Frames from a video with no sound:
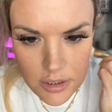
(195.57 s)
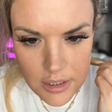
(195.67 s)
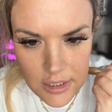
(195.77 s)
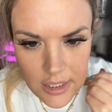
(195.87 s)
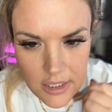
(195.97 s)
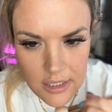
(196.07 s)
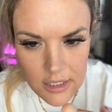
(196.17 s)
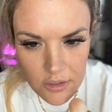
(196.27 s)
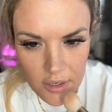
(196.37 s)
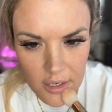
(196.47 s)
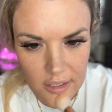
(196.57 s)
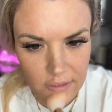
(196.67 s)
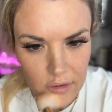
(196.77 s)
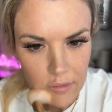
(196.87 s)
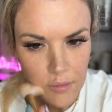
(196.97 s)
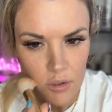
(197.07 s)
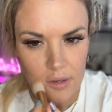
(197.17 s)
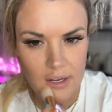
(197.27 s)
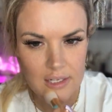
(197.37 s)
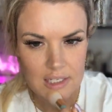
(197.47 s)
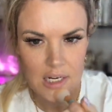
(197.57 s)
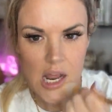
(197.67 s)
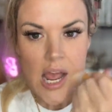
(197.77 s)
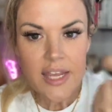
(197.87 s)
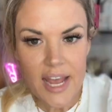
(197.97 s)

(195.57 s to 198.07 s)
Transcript: Some tinted sunscreen. I love it. I love going out in the sun.